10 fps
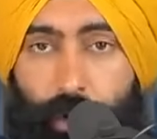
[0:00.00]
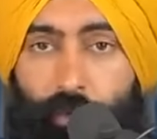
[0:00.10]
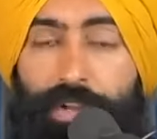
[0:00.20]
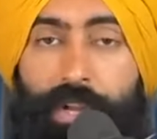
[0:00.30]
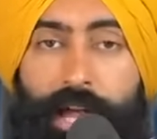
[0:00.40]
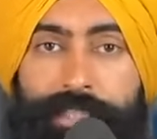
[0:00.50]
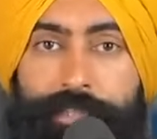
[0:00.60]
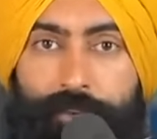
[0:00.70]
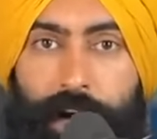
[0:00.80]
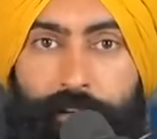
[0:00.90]
Over the
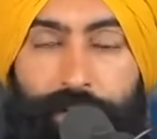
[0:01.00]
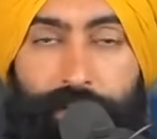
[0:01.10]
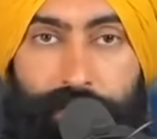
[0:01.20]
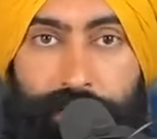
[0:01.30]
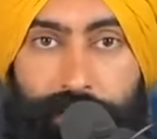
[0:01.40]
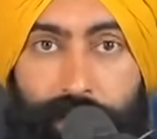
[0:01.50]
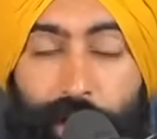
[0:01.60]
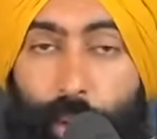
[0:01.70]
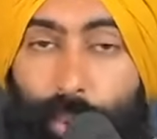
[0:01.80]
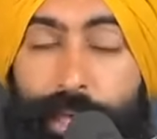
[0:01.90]
last five years,
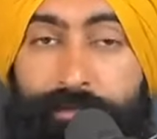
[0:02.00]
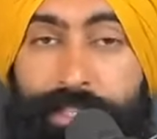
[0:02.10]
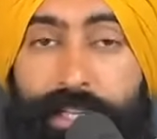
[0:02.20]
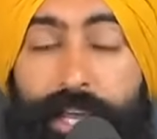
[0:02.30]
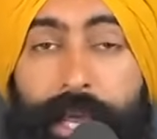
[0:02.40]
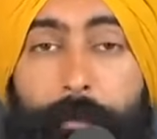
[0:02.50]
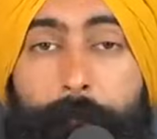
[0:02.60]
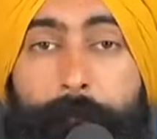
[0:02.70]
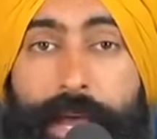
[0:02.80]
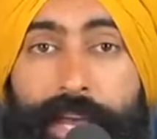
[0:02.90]
we have seen a
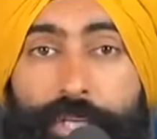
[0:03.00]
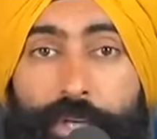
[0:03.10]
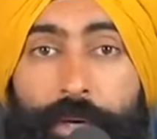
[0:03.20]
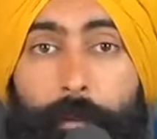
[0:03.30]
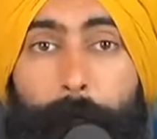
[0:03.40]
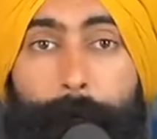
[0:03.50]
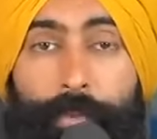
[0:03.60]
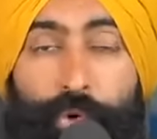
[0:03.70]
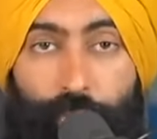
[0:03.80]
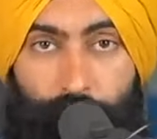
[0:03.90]
major
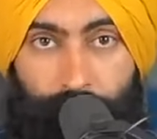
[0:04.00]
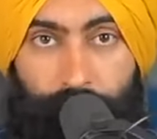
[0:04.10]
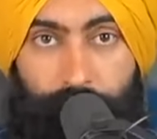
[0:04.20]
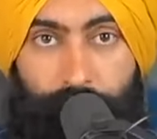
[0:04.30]
boom,